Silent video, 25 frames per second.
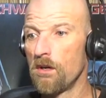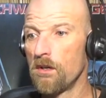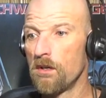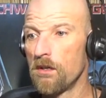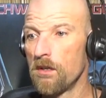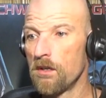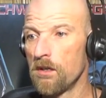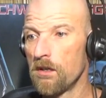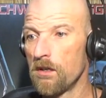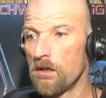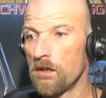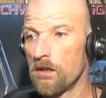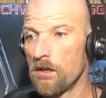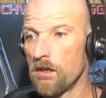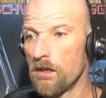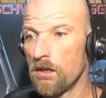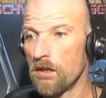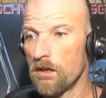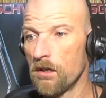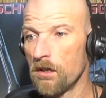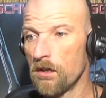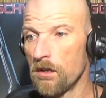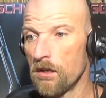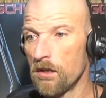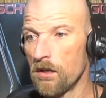Ready,
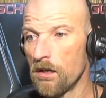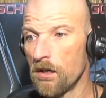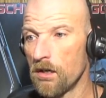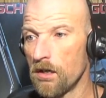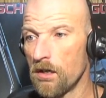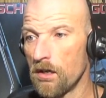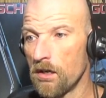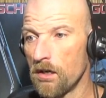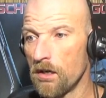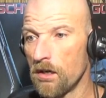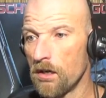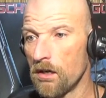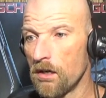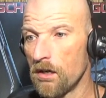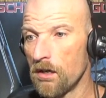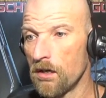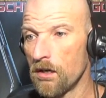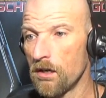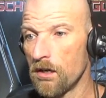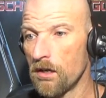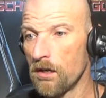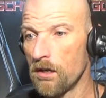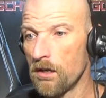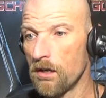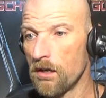set,
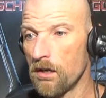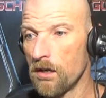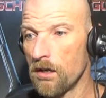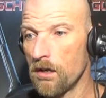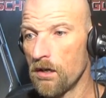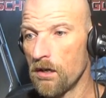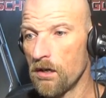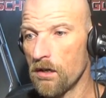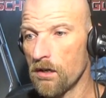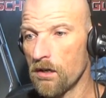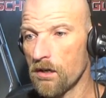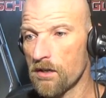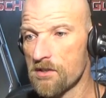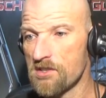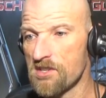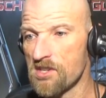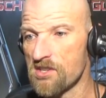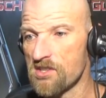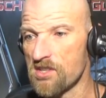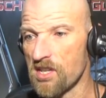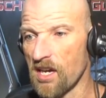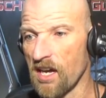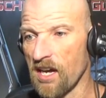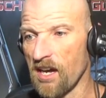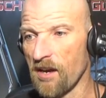go. Oh, is
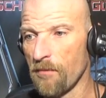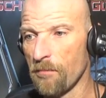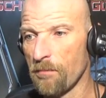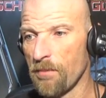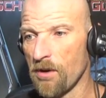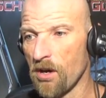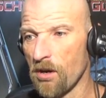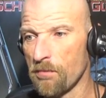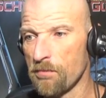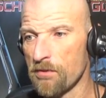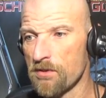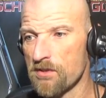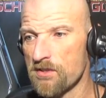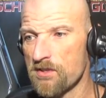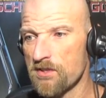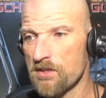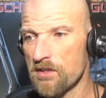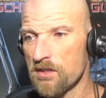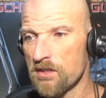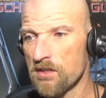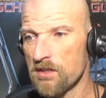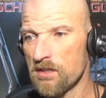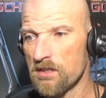this the arm poppers?